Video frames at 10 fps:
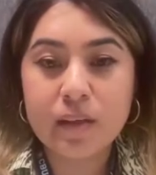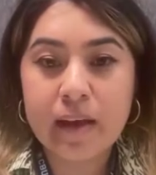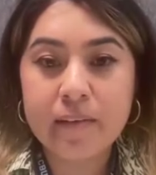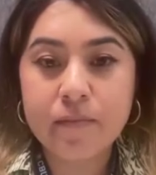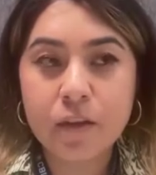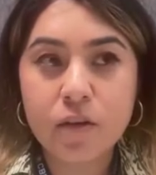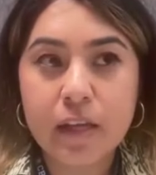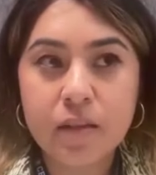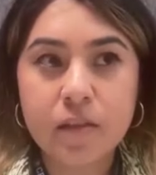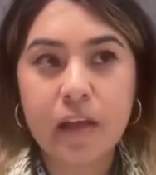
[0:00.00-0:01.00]
I feel
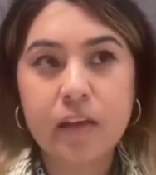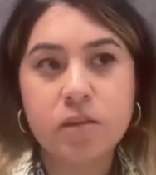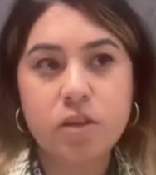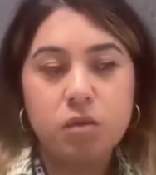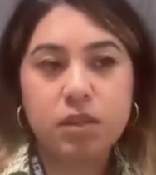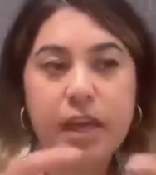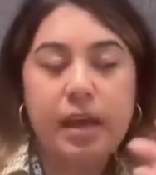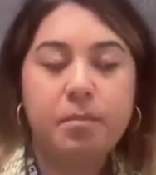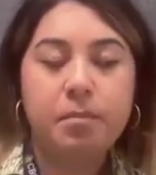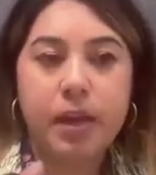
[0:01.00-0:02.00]
like they
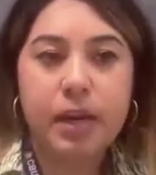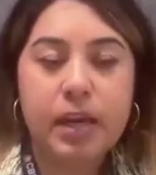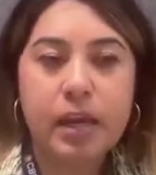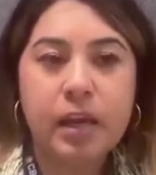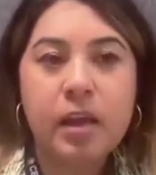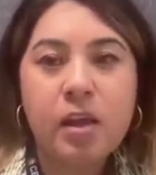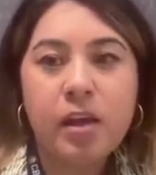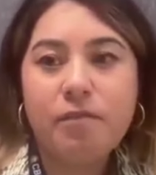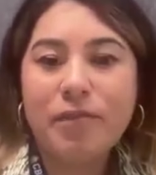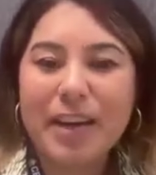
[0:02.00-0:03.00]
associate money
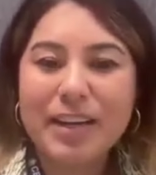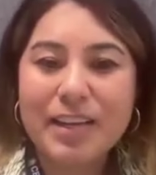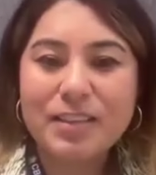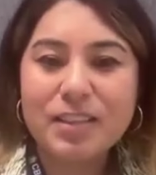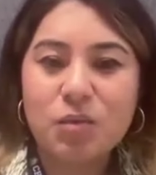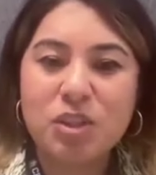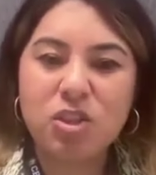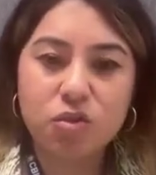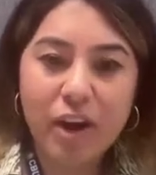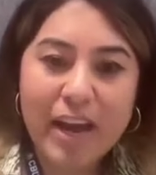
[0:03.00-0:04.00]
and finances with
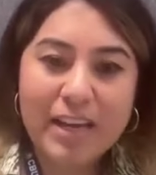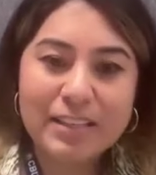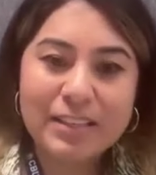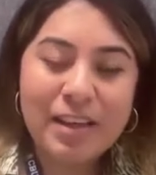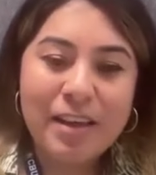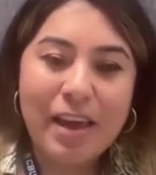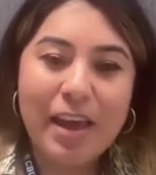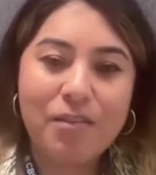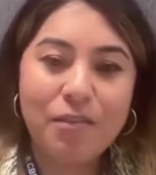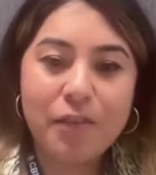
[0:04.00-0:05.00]
stress
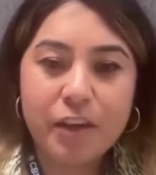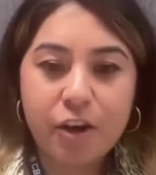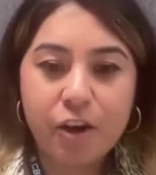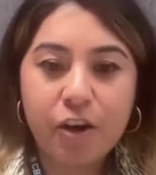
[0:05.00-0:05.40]
and fear. And